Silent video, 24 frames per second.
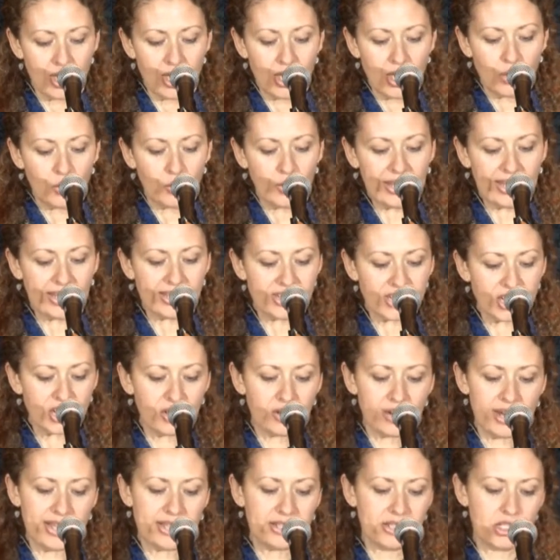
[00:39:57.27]
We
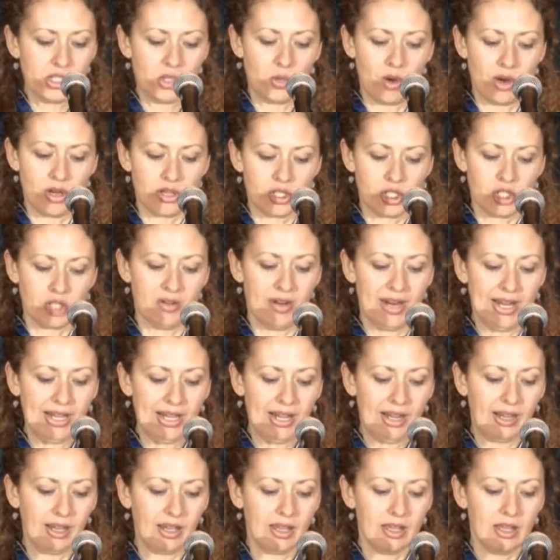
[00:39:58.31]
integrate into our
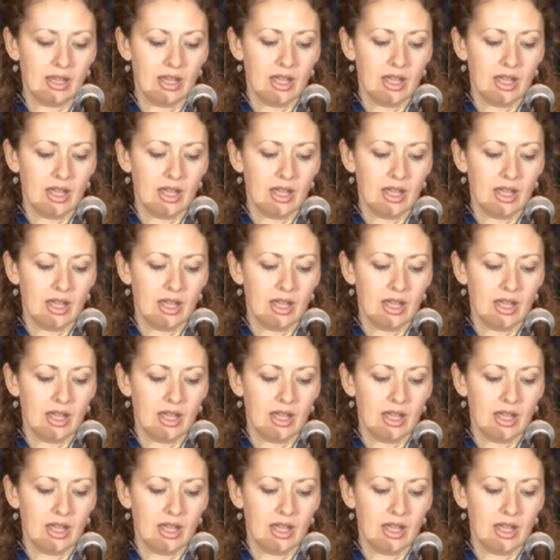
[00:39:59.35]
training